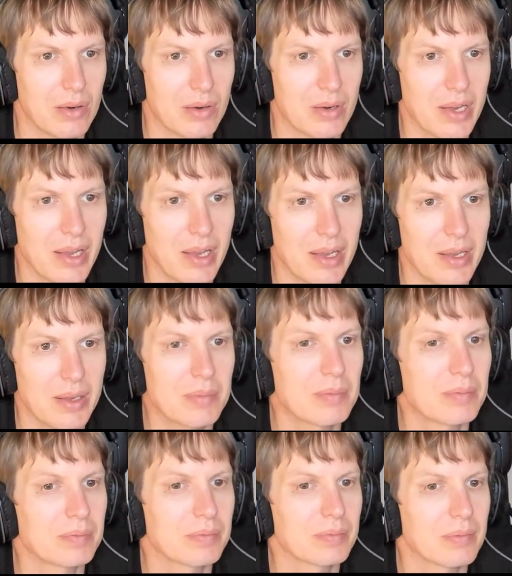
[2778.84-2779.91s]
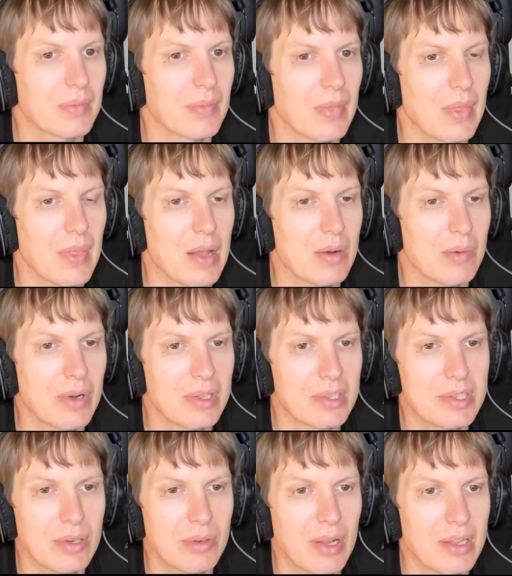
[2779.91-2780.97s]
Okay. Well,
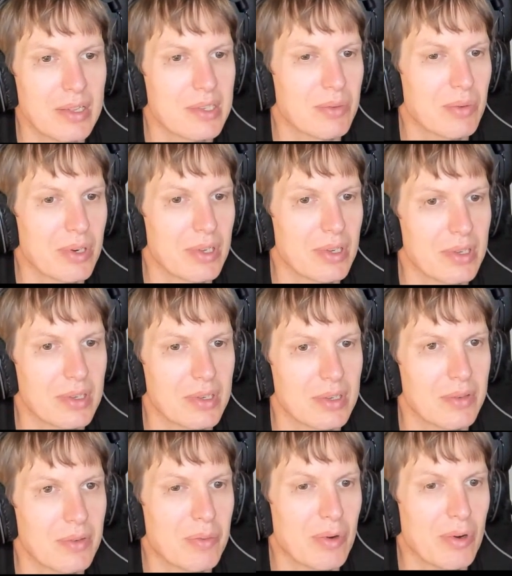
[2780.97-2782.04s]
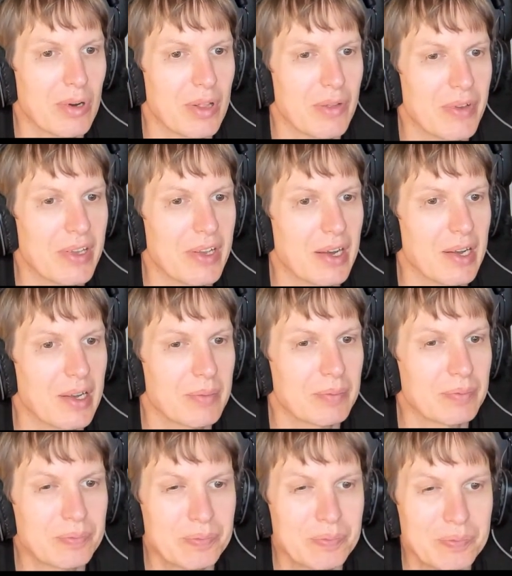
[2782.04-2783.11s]
so Nancy, what a, a protocol. I think
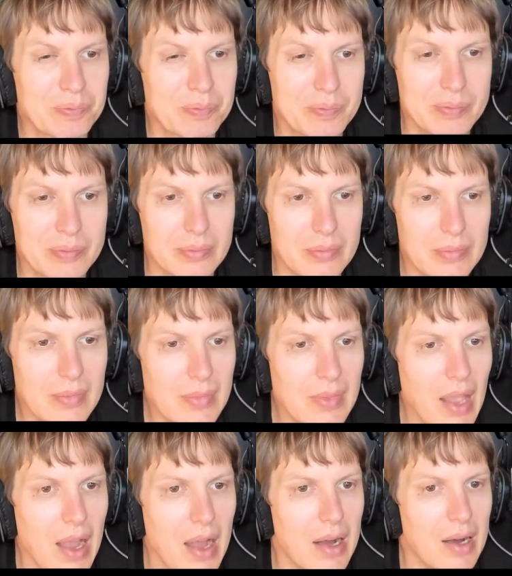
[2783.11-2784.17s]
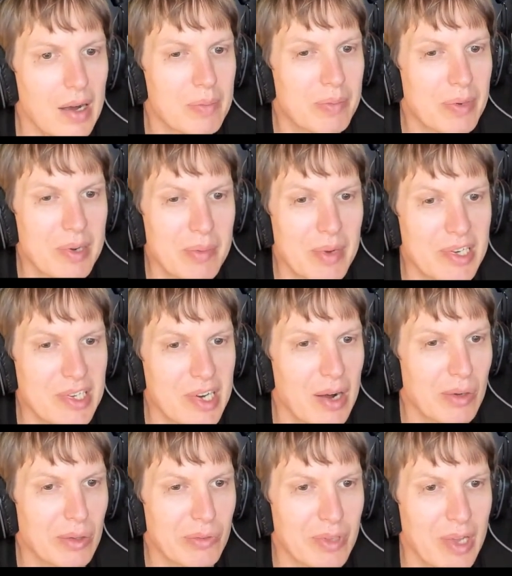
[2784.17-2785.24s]
I'm uh, pretty much
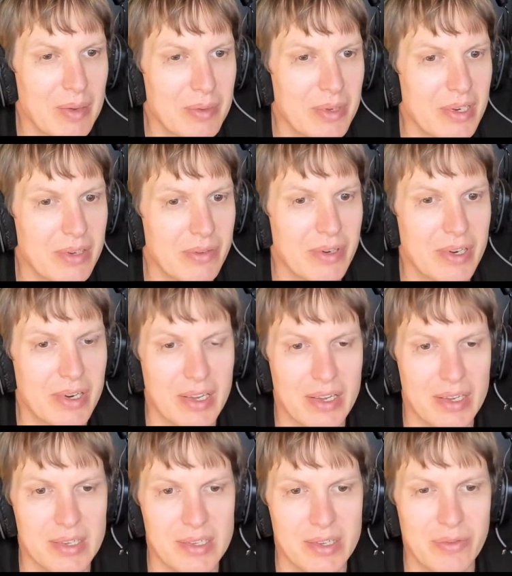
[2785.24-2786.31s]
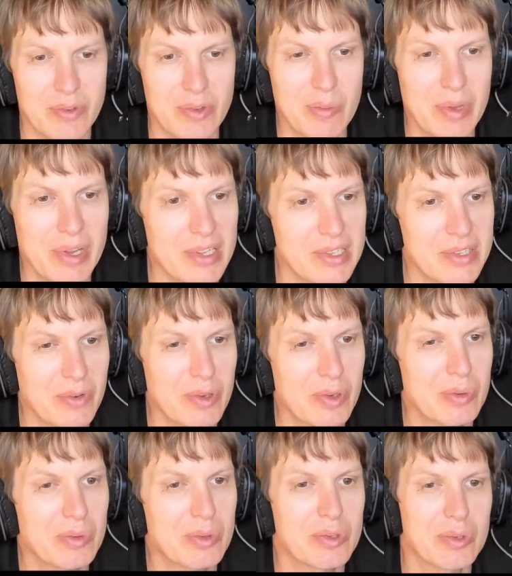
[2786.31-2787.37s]
out of time here. There is a few minutes for
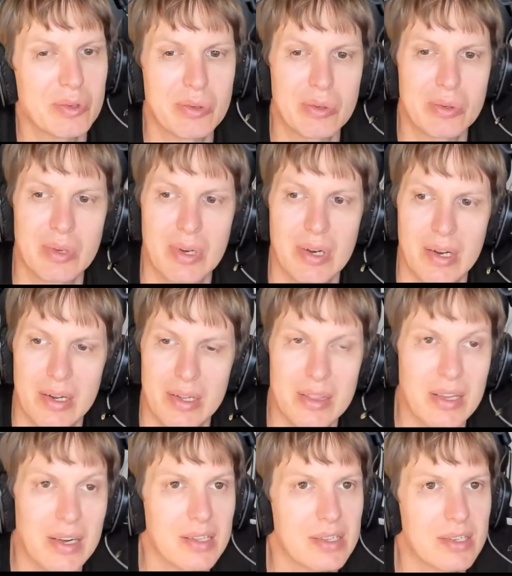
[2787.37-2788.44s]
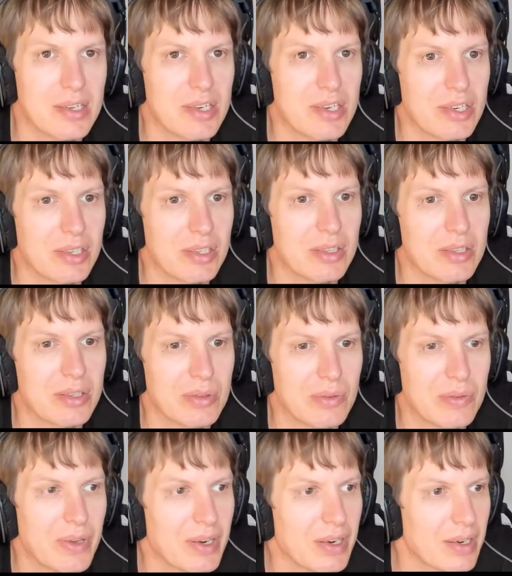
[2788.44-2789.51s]
you to transition
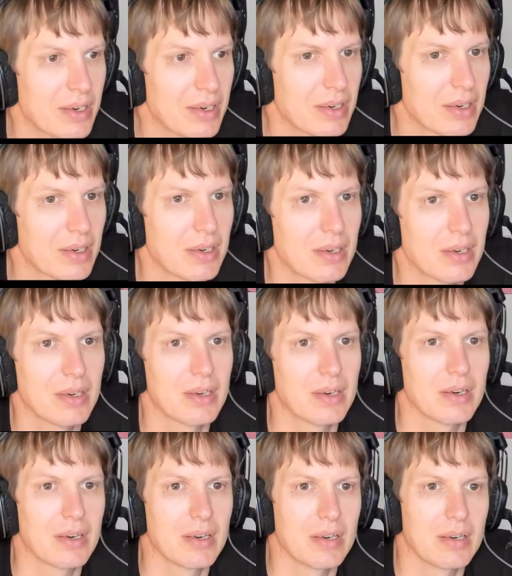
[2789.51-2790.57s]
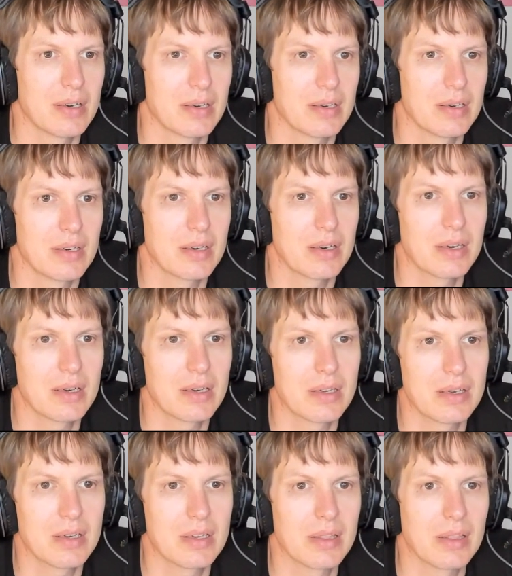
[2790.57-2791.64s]
to their uh,
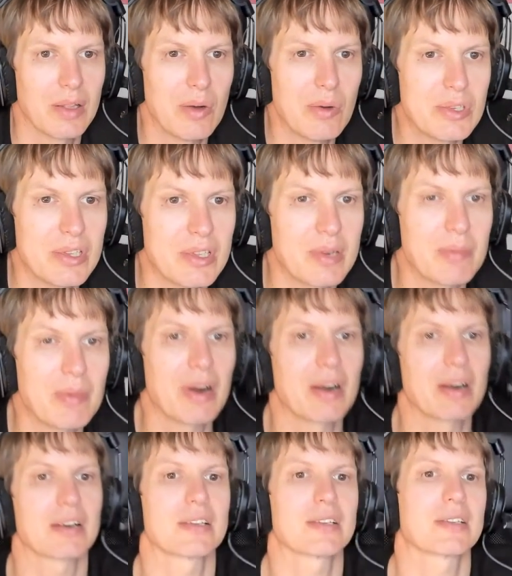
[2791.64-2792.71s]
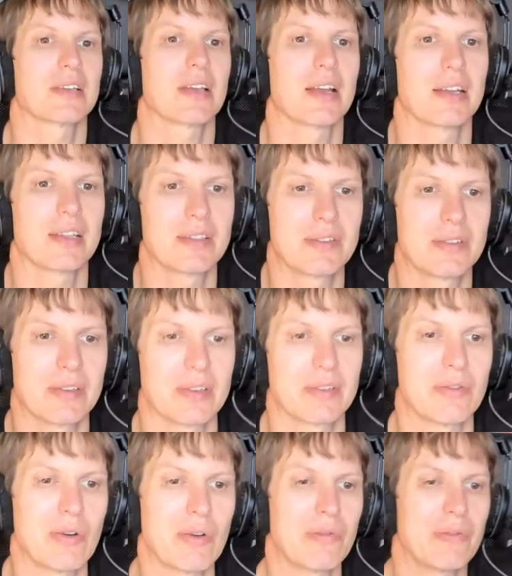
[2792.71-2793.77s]
closing remarks at uh,
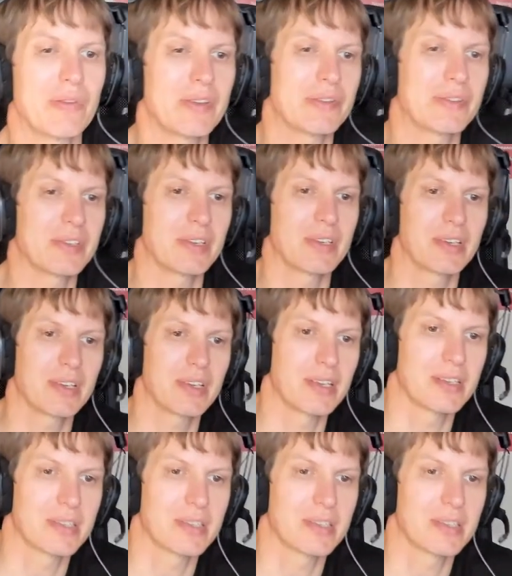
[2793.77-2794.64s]
4.50